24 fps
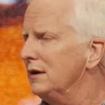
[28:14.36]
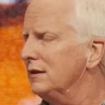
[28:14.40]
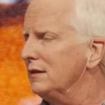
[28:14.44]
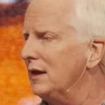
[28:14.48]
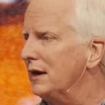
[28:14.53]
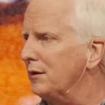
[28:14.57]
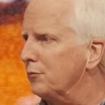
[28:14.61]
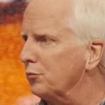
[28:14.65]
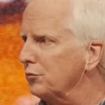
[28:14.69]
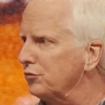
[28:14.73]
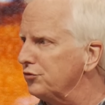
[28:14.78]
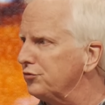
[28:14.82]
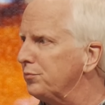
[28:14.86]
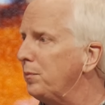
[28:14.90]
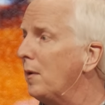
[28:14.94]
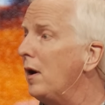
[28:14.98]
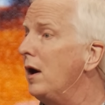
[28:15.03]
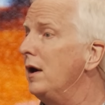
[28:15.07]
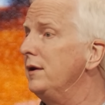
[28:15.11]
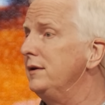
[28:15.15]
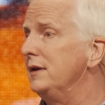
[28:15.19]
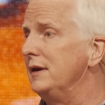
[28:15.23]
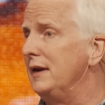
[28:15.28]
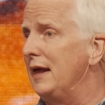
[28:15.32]
like
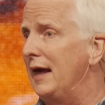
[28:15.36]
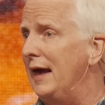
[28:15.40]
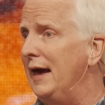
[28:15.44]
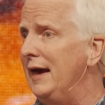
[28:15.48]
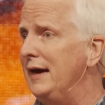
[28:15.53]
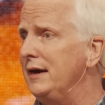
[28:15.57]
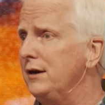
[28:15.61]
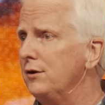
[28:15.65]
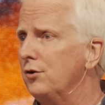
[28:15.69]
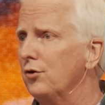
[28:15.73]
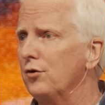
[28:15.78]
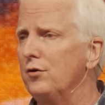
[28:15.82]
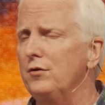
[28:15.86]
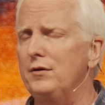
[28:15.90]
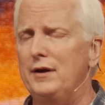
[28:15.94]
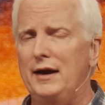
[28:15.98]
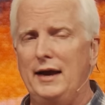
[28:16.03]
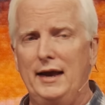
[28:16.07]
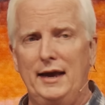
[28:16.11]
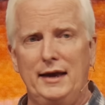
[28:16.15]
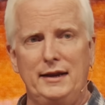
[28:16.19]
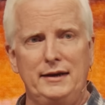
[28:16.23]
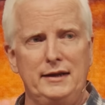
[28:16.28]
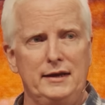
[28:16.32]
respond in anger
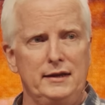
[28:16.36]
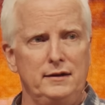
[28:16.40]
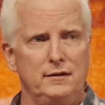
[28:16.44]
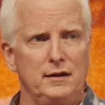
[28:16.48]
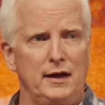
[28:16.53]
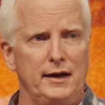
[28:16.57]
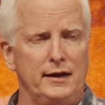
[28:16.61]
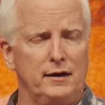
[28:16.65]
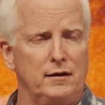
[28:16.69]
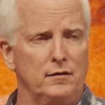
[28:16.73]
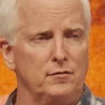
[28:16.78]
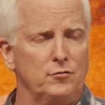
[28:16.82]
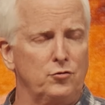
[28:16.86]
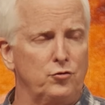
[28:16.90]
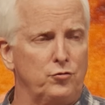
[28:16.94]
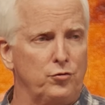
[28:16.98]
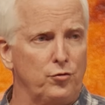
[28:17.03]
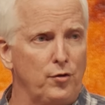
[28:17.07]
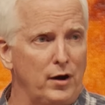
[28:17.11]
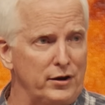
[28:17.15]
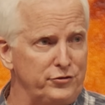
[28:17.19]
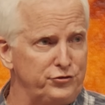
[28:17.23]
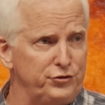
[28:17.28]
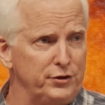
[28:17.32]
and in like
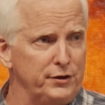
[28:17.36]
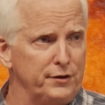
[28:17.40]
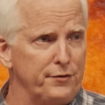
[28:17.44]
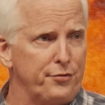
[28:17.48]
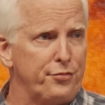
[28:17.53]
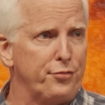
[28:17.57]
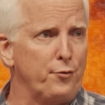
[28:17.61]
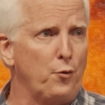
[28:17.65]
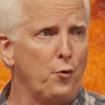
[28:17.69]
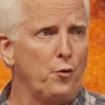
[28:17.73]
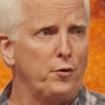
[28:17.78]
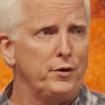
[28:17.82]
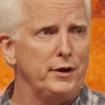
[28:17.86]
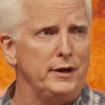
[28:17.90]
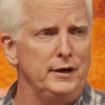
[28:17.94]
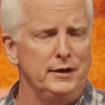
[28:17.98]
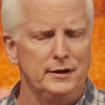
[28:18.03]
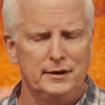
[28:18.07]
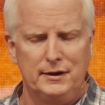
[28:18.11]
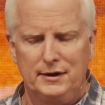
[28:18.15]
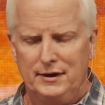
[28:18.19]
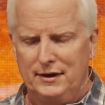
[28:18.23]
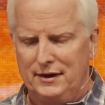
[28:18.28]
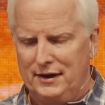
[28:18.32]
crushing
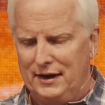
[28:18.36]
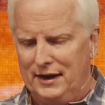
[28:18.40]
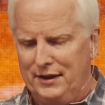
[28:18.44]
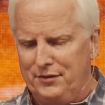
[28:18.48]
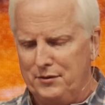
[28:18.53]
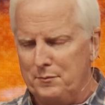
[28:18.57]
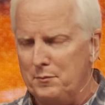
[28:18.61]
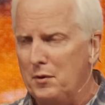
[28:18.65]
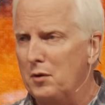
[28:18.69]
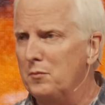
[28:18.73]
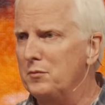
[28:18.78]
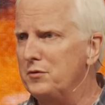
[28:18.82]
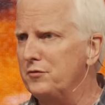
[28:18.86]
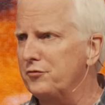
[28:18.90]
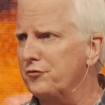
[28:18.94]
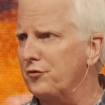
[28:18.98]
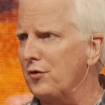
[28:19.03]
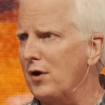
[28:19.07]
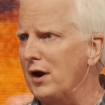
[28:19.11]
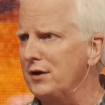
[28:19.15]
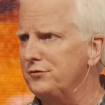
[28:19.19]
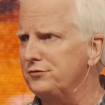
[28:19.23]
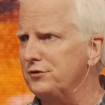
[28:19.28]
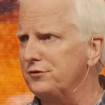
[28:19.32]
authority in the moment of
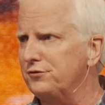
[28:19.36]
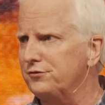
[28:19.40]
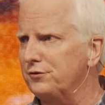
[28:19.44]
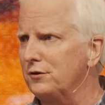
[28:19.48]
crisis.